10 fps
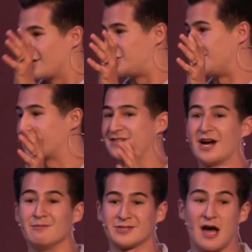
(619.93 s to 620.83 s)
Jesus
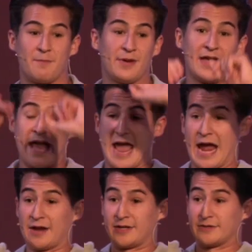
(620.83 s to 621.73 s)
comes up,
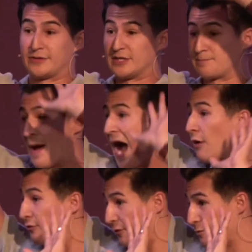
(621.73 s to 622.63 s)
and this
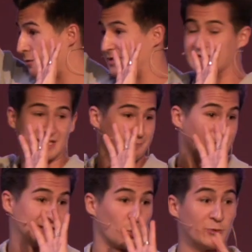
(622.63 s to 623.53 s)
powerful moment takes
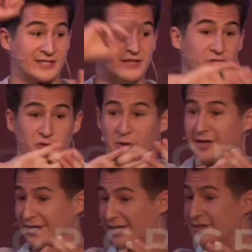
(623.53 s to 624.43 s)
place where we see the Trinity in